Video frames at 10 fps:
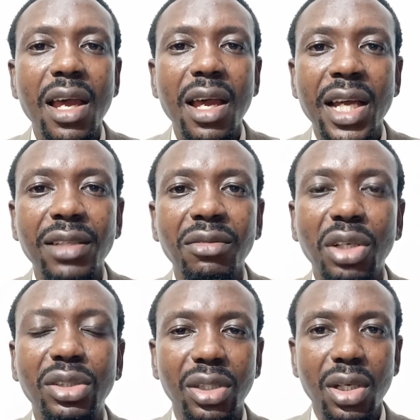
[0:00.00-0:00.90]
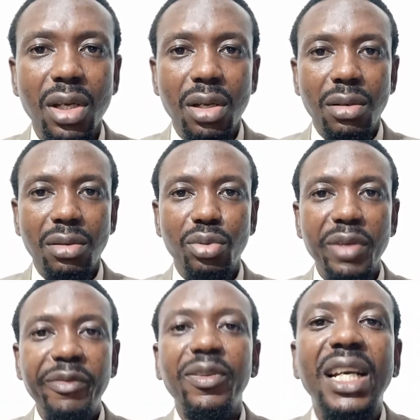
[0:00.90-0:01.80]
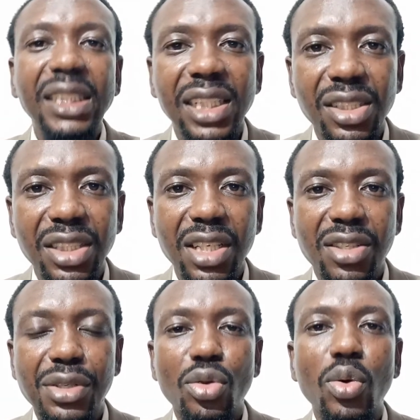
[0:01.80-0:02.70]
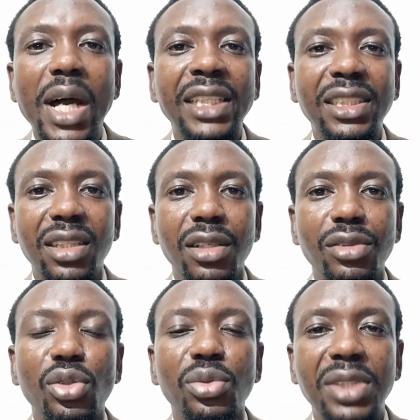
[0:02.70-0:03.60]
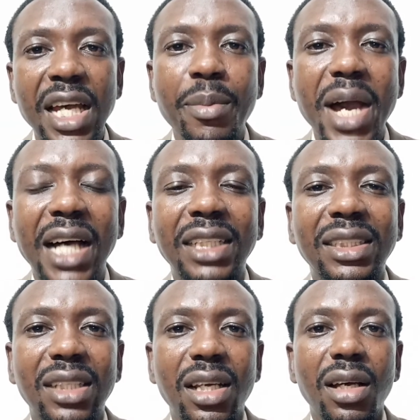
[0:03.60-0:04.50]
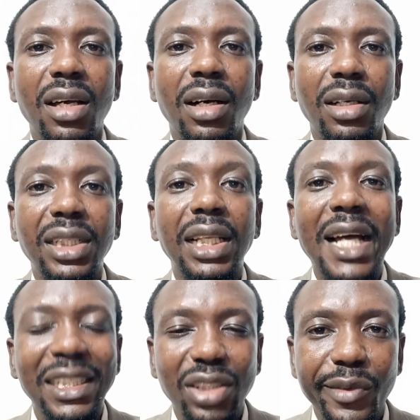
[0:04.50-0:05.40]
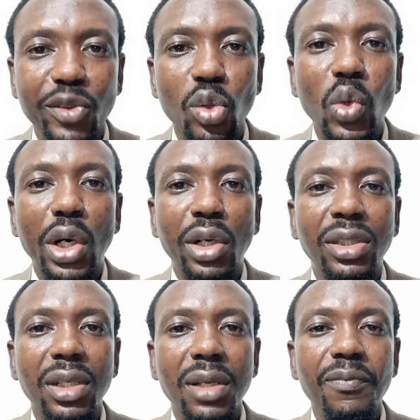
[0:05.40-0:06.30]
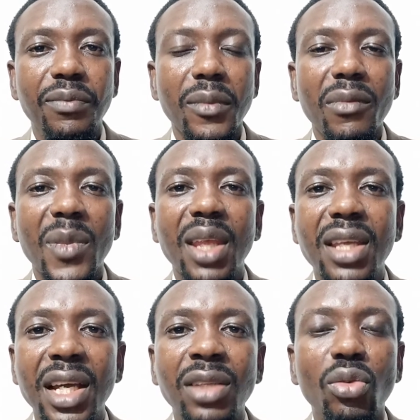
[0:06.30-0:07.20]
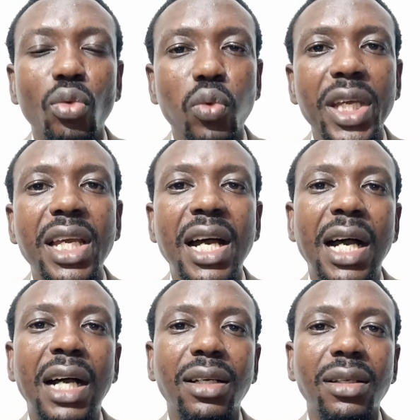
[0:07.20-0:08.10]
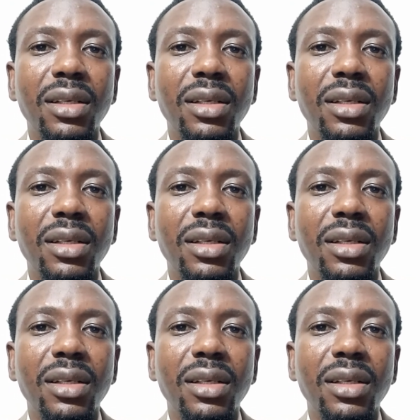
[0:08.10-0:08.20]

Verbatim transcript: and not reflecting Jesus Christ to them as the light of the world, then we are